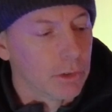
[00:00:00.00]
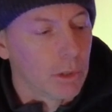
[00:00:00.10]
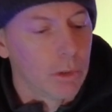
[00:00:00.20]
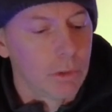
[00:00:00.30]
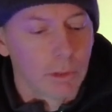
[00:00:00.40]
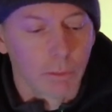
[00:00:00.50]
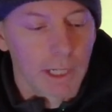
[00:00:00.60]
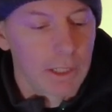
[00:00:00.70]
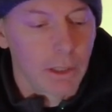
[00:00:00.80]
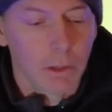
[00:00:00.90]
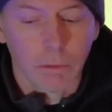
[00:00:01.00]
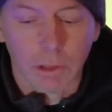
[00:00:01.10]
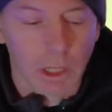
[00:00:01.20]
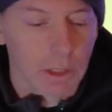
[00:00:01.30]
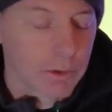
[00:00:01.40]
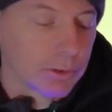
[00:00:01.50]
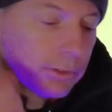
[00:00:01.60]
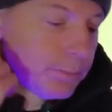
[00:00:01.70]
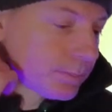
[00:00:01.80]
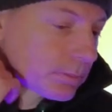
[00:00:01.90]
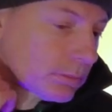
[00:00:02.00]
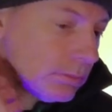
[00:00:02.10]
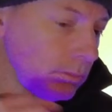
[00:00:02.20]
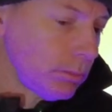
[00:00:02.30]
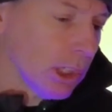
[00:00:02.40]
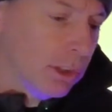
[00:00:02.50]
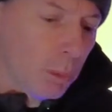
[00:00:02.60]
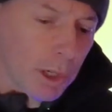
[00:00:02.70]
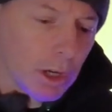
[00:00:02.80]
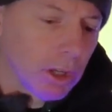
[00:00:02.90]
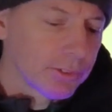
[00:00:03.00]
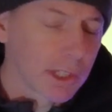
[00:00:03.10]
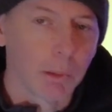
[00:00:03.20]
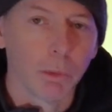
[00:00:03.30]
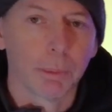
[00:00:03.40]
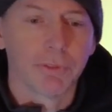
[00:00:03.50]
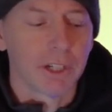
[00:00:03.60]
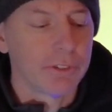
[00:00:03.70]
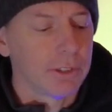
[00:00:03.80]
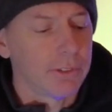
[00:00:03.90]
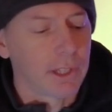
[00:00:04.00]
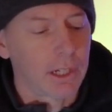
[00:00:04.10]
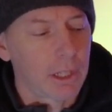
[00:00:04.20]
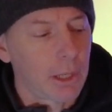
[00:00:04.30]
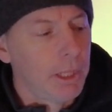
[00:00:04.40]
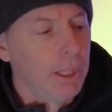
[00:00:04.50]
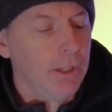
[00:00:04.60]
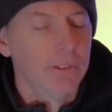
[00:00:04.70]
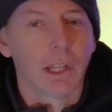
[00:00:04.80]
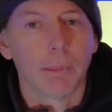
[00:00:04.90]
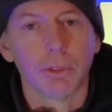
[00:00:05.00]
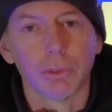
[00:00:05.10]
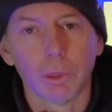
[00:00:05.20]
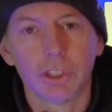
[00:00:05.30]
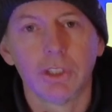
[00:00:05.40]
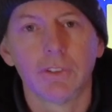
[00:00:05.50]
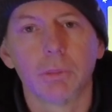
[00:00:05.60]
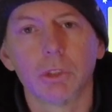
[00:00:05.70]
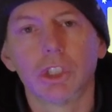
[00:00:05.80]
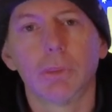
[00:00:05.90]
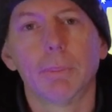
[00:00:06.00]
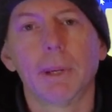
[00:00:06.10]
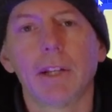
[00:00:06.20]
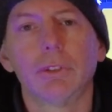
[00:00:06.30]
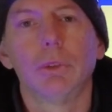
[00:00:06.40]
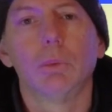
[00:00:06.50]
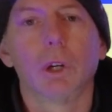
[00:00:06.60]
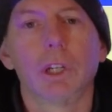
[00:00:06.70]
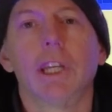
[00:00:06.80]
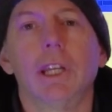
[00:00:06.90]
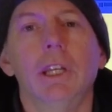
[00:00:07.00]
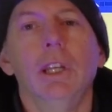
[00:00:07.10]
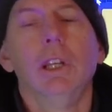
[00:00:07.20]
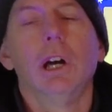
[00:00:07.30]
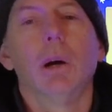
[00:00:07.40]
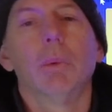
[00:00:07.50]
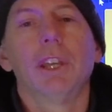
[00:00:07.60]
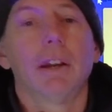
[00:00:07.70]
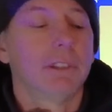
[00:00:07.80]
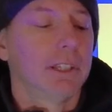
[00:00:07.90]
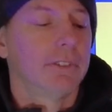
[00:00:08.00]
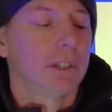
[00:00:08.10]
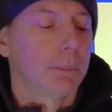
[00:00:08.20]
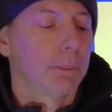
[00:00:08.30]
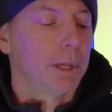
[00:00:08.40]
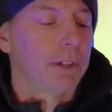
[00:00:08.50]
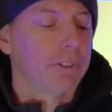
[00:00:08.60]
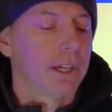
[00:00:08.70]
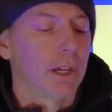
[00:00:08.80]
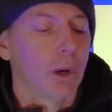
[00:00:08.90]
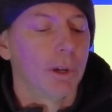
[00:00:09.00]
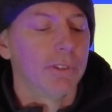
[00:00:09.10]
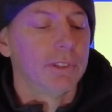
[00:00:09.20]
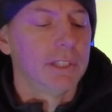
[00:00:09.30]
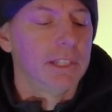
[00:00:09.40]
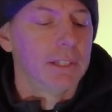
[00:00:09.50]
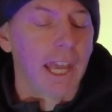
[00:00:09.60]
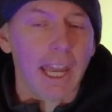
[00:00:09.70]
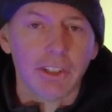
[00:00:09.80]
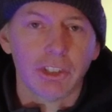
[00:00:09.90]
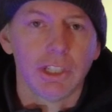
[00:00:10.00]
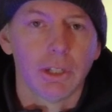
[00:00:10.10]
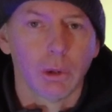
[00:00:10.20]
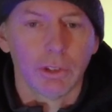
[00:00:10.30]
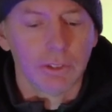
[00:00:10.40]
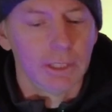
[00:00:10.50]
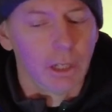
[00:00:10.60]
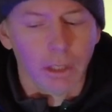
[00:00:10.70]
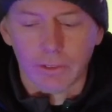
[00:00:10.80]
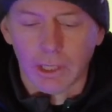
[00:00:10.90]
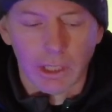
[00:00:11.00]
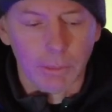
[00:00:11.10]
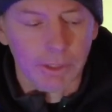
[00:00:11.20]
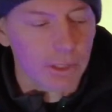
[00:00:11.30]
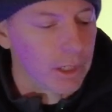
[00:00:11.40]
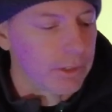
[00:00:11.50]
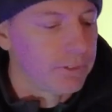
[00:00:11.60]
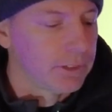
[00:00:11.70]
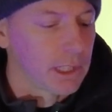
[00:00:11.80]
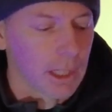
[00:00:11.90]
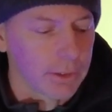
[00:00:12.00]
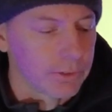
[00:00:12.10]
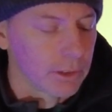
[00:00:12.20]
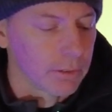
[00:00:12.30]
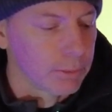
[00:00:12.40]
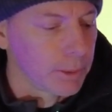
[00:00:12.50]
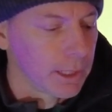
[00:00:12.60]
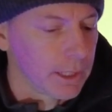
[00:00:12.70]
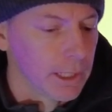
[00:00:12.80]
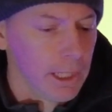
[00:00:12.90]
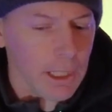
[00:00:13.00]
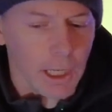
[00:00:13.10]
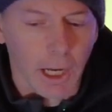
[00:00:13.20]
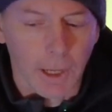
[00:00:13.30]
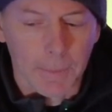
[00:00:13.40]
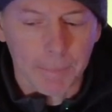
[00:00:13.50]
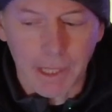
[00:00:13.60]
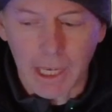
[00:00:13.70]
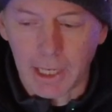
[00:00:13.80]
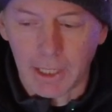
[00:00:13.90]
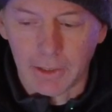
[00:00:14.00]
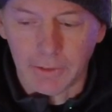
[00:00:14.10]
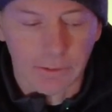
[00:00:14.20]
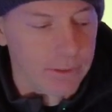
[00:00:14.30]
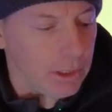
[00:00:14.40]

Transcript: a drone, radio, goggles, and you want it all set up, we'll professionally set it up, set up your switches, and we'll ship it back to you working uh, with everything set up in Betaflight OSD, HD OSD, all set up. It's a $150 service plan. Um, and